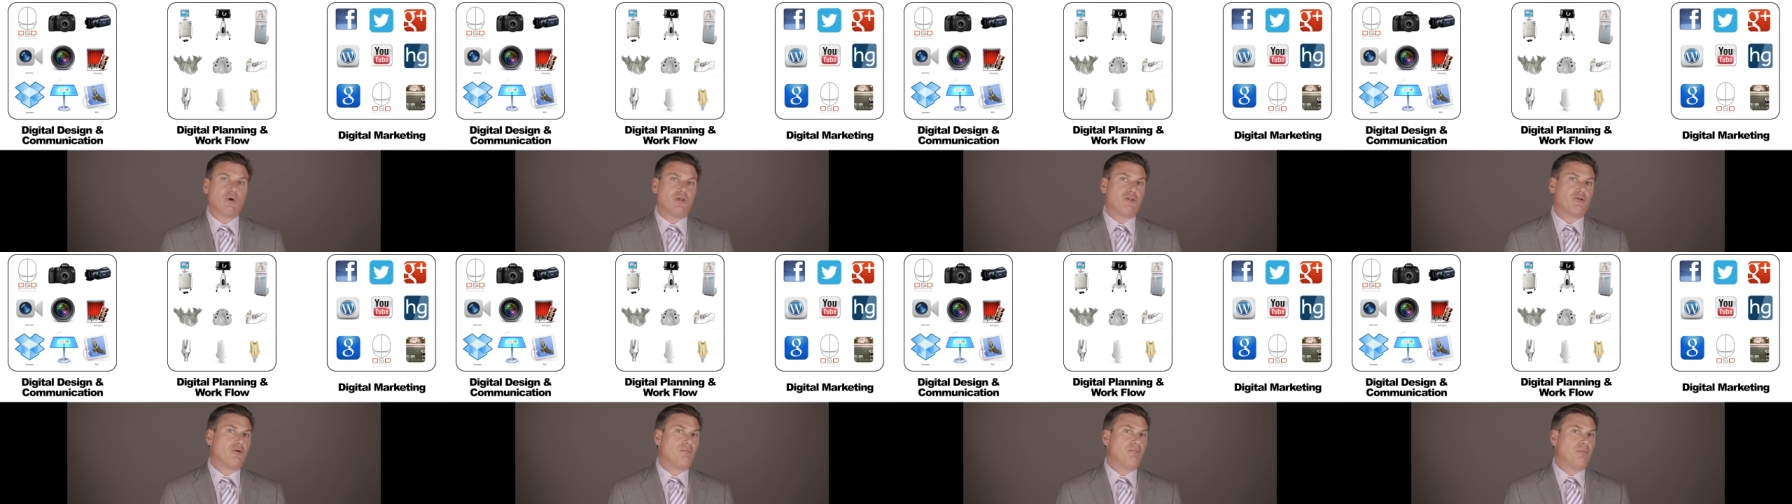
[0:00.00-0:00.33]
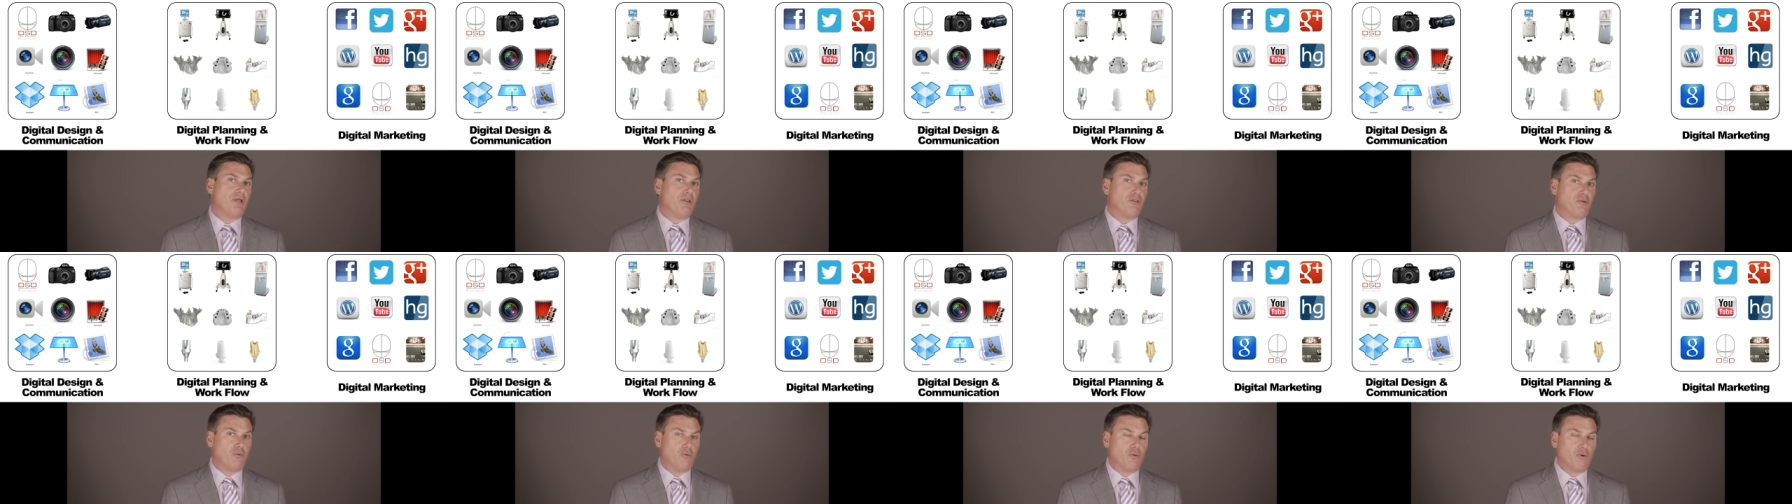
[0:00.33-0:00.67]
whether it
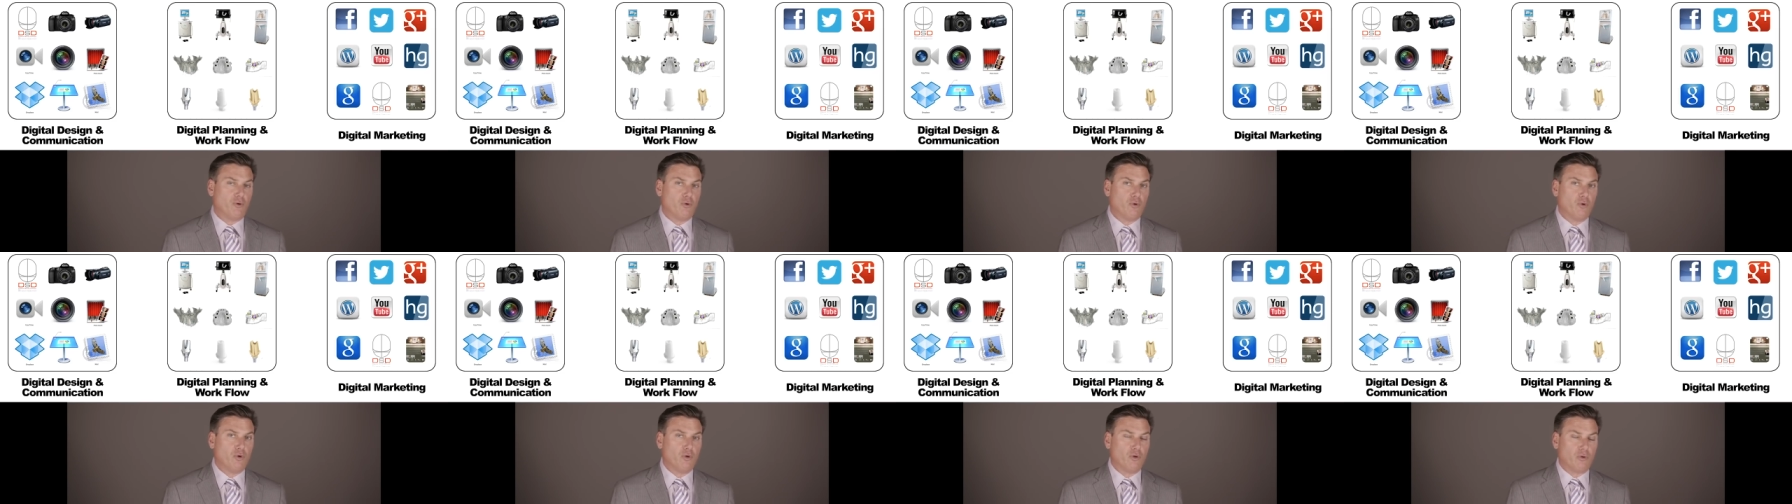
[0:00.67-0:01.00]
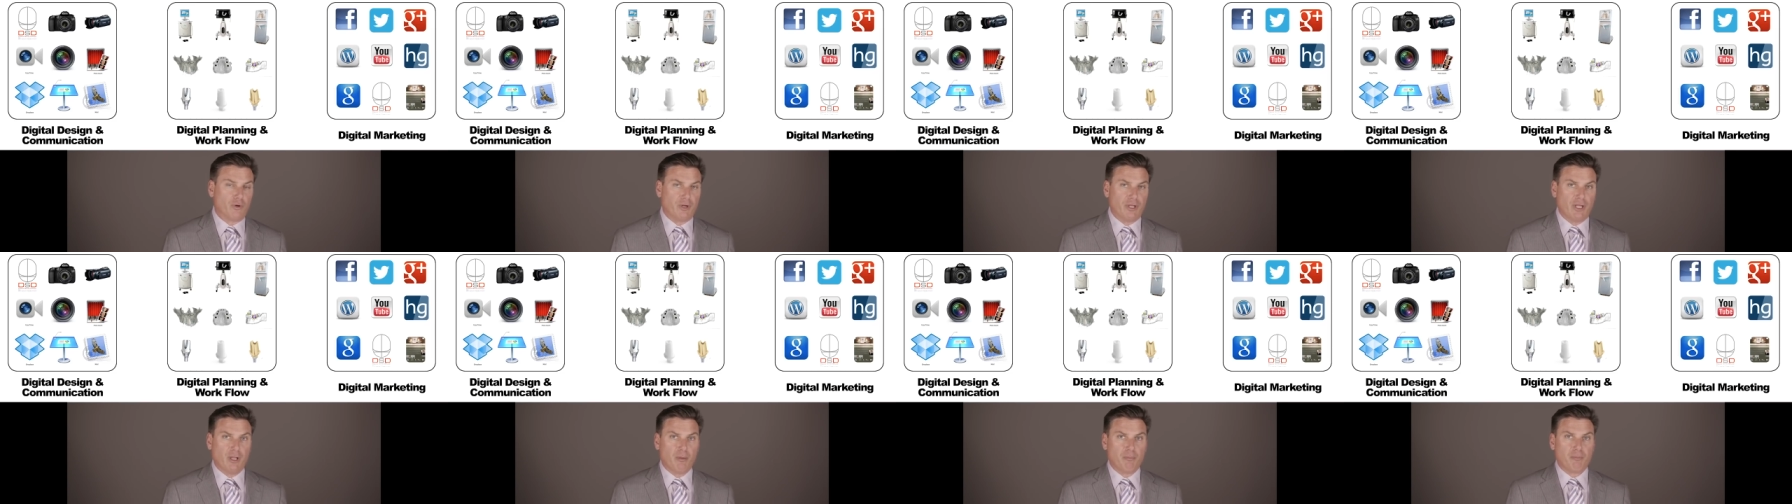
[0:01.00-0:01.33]
be through a Google
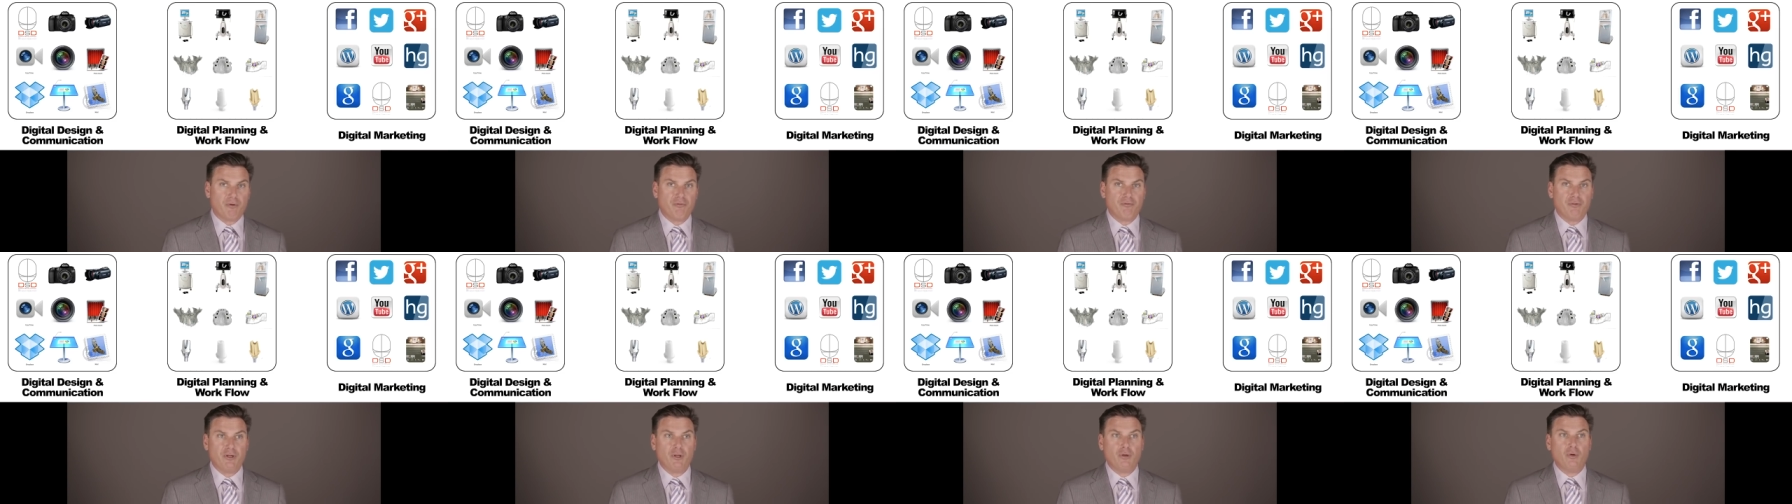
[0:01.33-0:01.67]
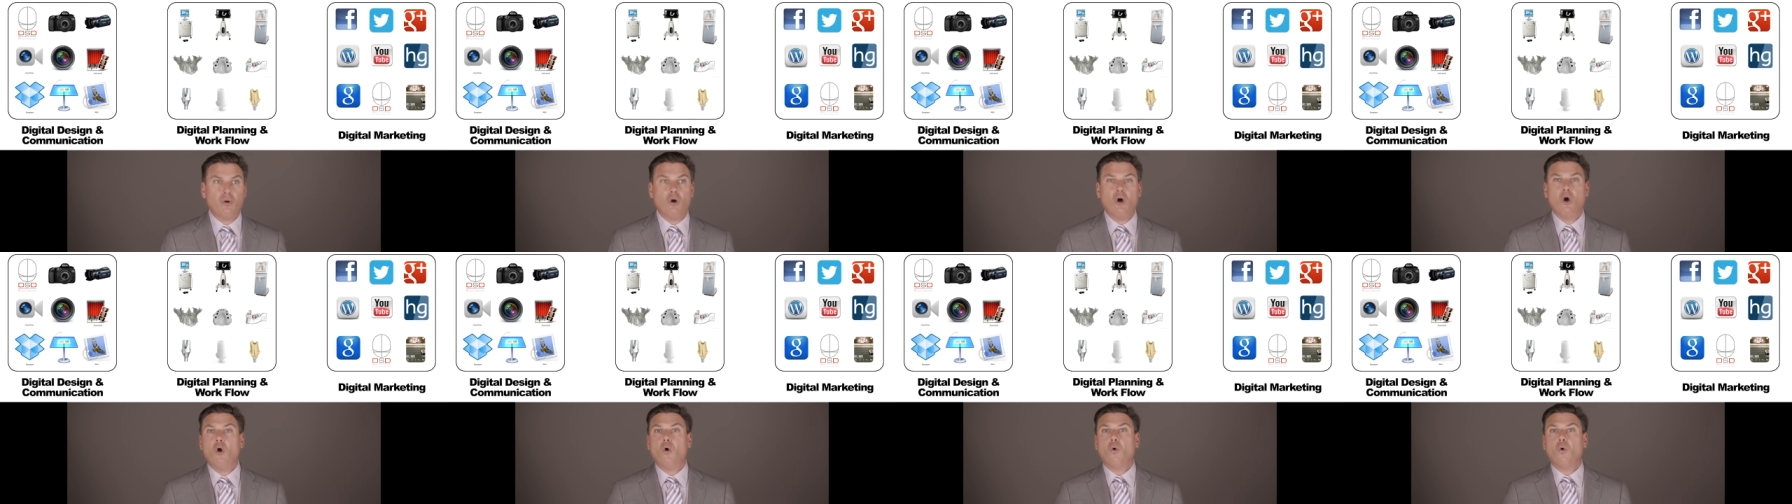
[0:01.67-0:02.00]
or Yelp review,